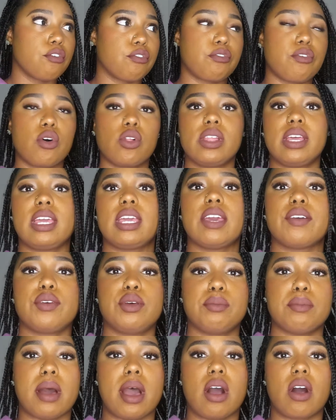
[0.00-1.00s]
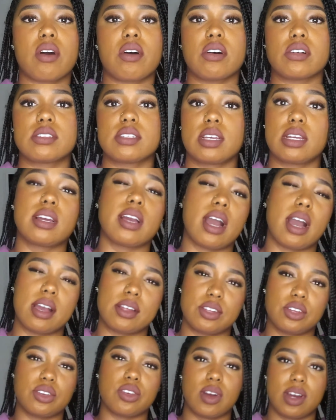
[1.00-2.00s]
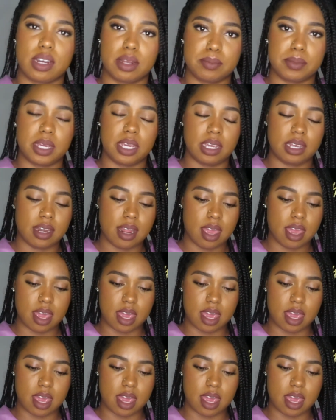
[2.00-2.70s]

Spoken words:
fully giving my all to God, you know what I mean?